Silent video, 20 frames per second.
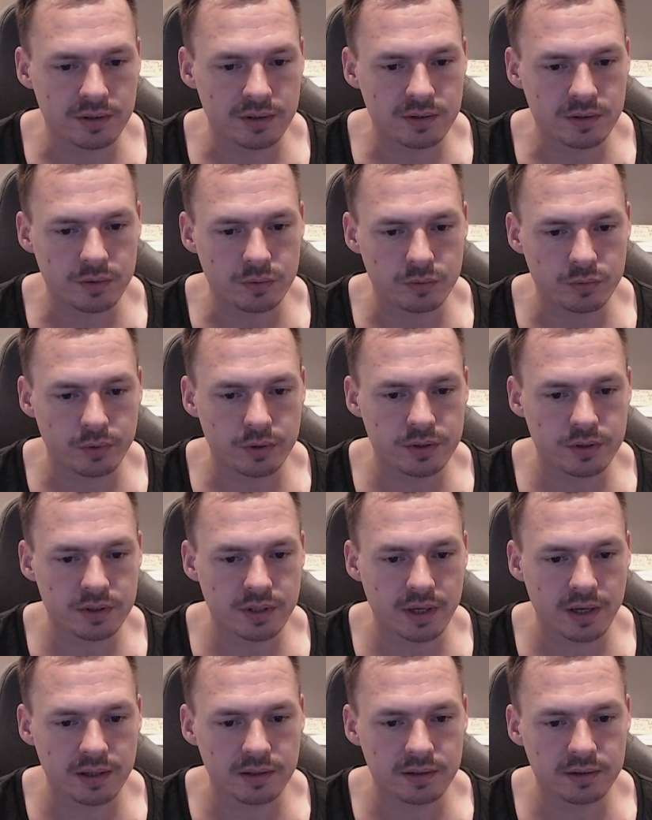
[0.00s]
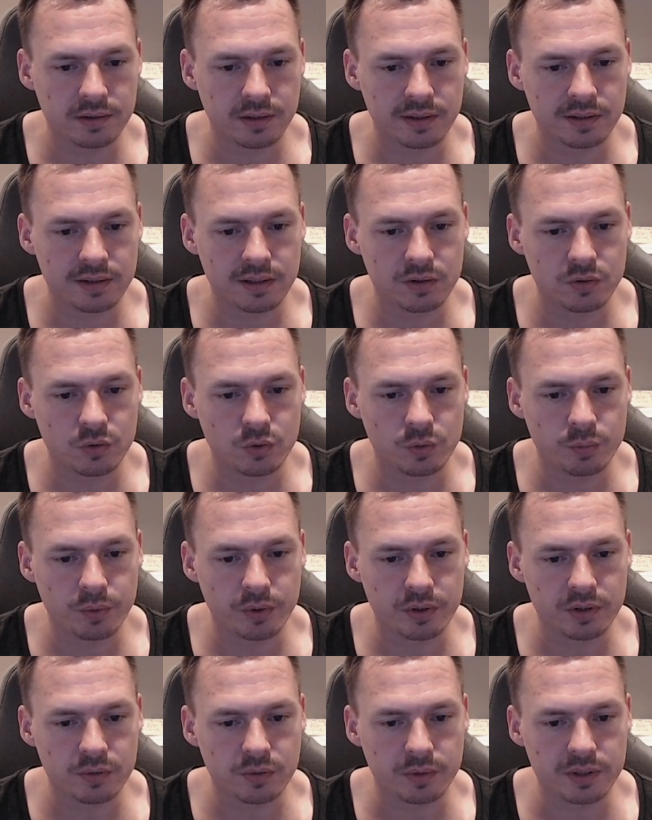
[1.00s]
So it runs at
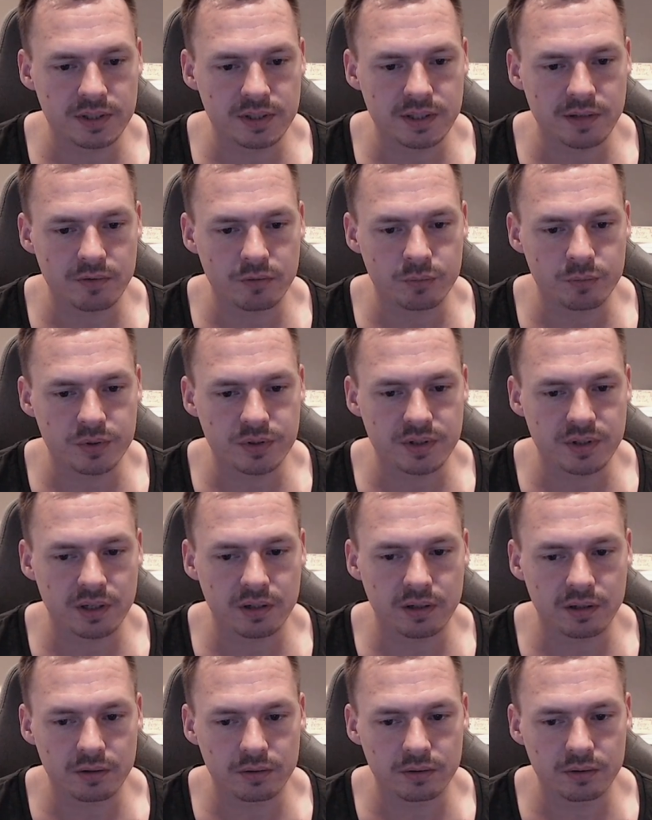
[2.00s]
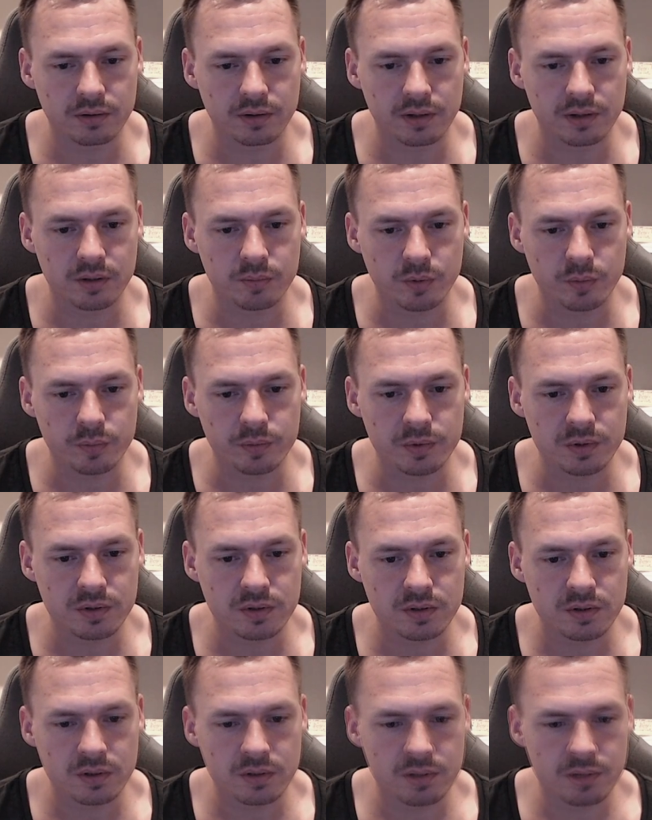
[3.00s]
92.27% at the moment.